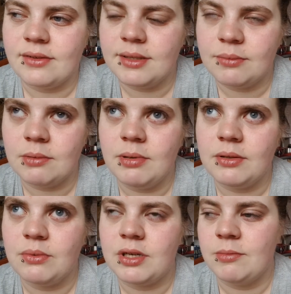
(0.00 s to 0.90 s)
so I didn't want to
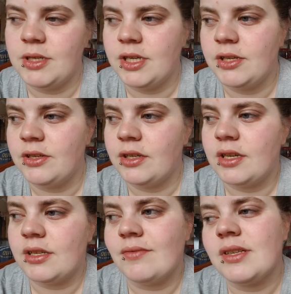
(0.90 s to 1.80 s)
put the washing machine on
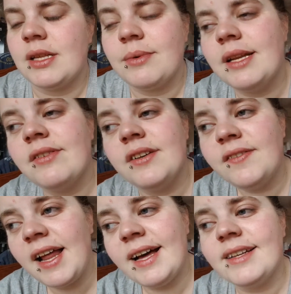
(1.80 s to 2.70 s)
because obviously we live in a
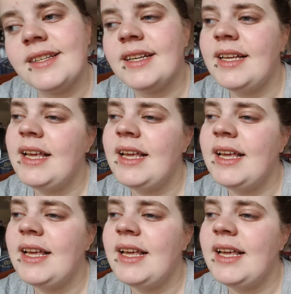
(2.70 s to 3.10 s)
flat